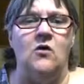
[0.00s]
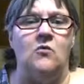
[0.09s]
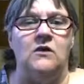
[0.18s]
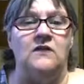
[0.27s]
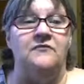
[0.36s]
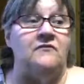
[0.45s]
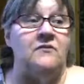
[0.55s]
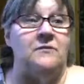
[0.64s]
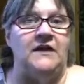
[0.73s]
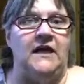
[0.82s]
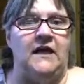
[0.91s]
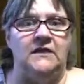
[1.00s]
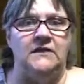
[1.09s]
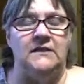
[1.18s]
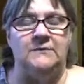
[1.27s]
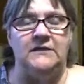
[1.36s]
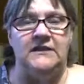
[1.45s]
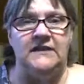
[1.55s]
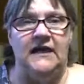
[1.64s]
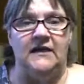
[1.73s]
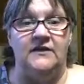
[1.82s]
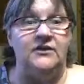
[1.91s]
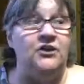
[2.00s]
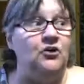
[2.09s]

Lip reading: oh, well, if everybody had unlimited data,